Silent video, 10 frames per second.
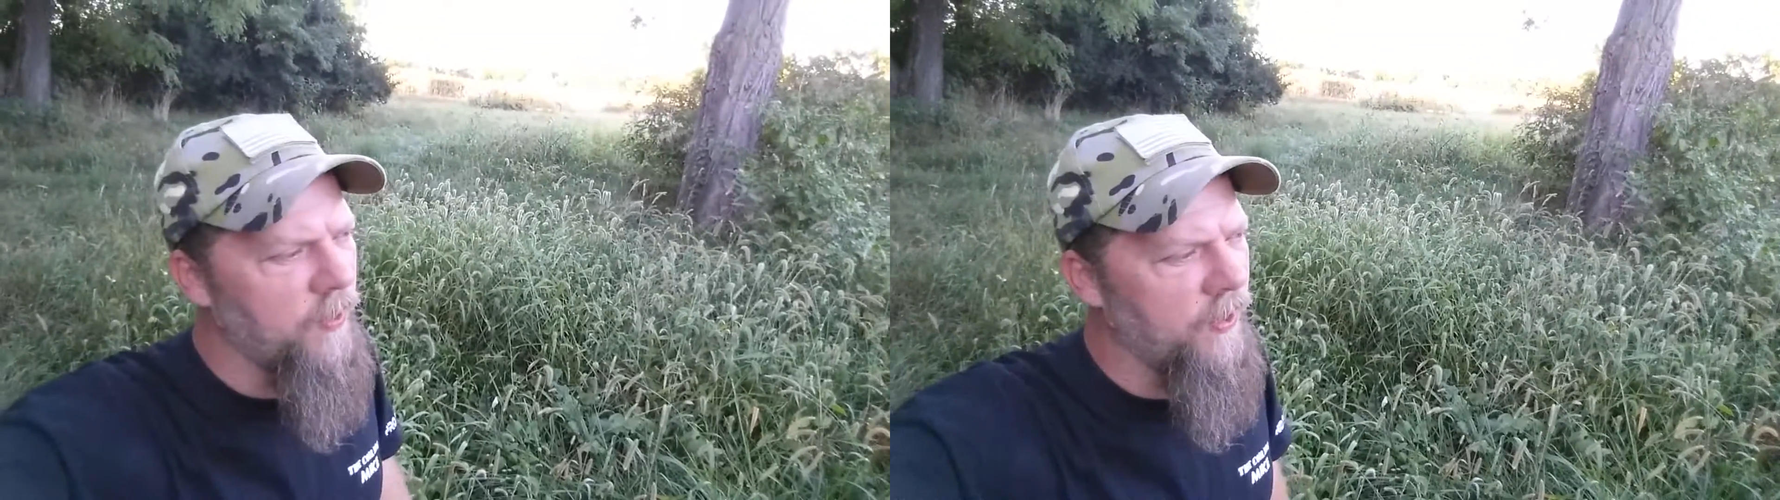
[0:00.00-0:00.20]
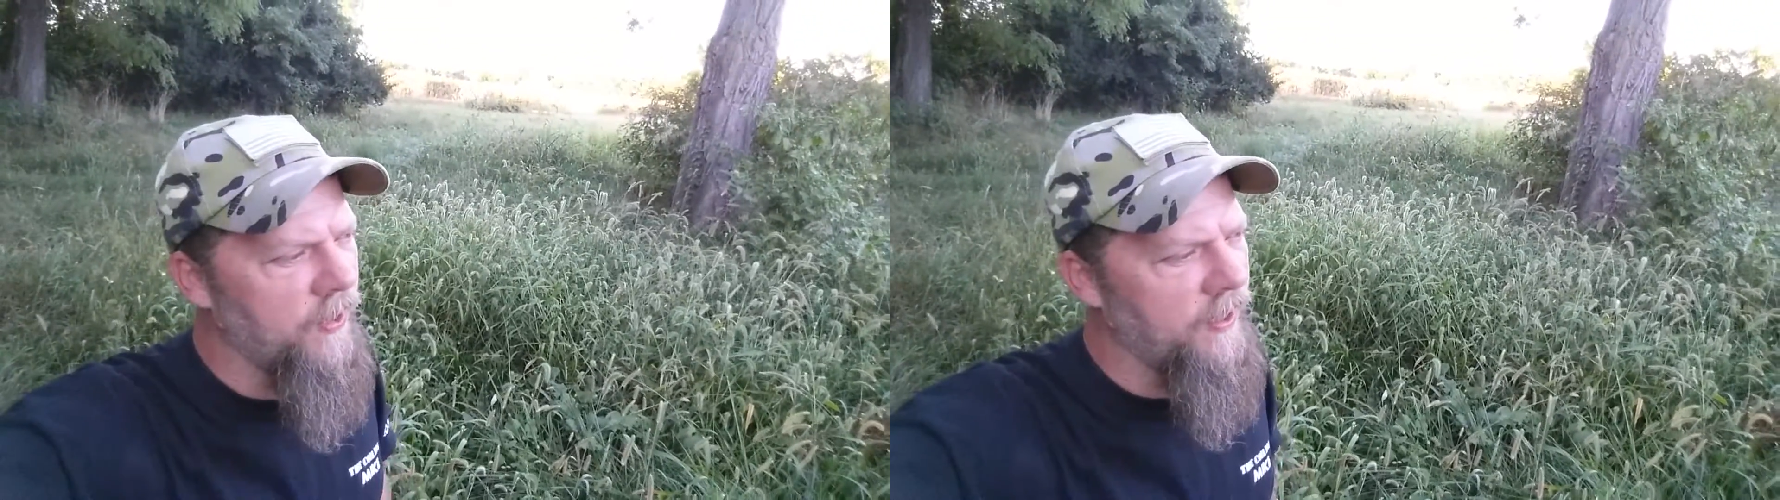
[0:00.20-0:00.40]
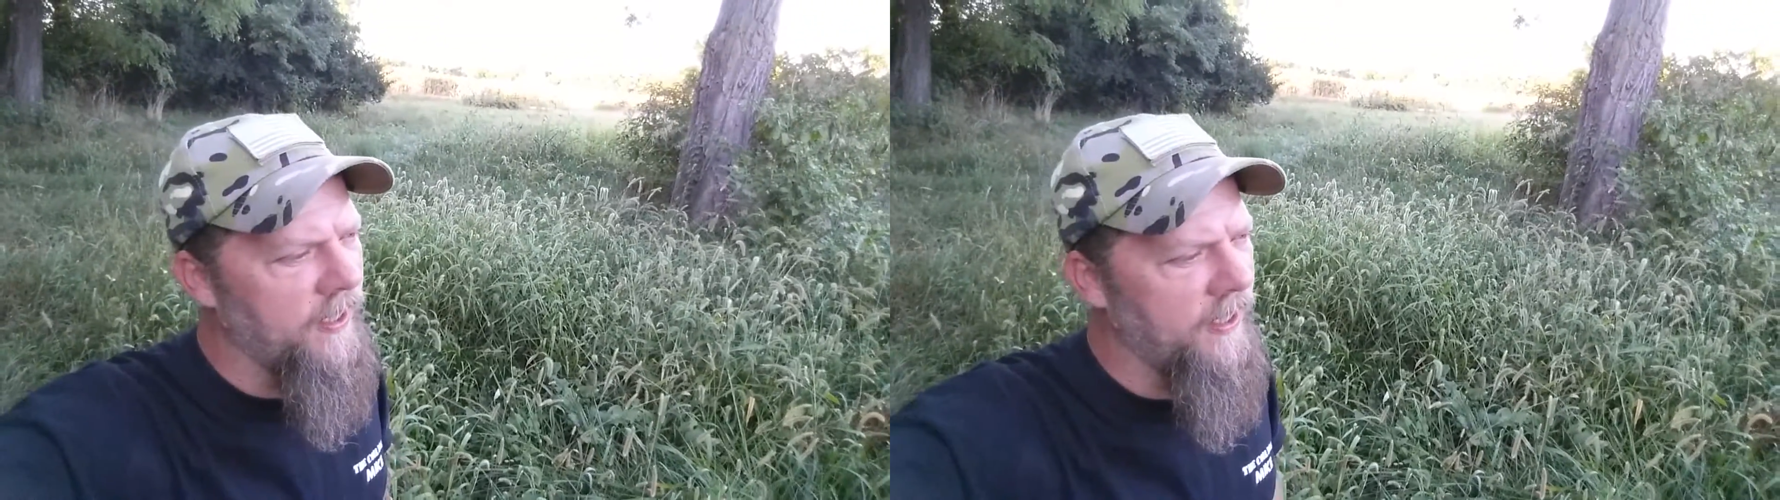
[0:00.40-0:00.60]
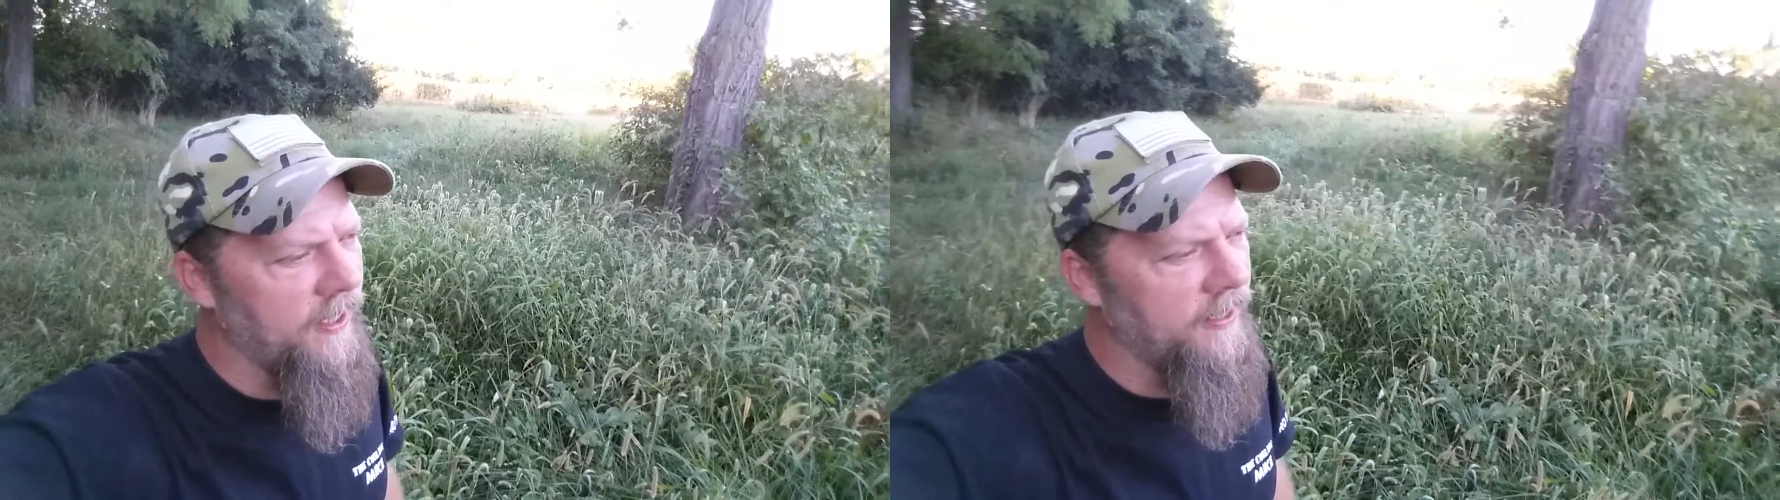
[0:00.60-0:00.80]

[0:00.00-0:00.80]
or